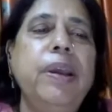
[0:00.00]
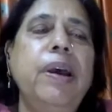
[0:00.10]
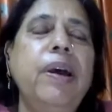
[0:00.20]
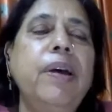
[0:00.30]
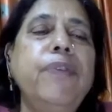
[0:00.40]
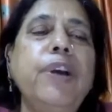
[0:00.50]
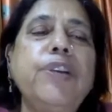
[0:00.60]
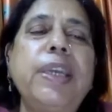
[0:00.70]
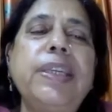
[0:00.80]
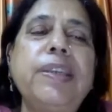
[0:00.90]
uh, for
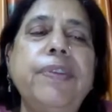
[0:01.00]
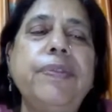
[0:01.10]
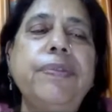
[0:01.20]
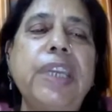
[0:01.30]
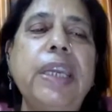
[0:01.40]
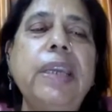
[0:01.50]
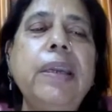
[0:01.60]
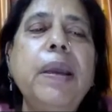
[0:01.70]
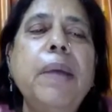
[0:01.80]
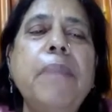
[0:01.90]
twenty fifteen
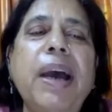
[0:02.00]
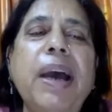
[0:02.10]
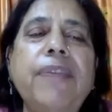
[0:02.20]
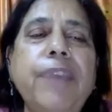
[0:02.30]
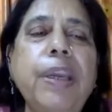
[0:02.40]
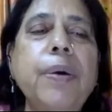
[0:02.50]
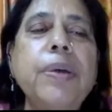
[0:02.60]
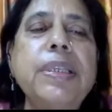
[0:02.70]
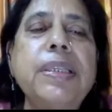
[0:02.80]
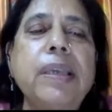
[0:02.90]
by FIGO's,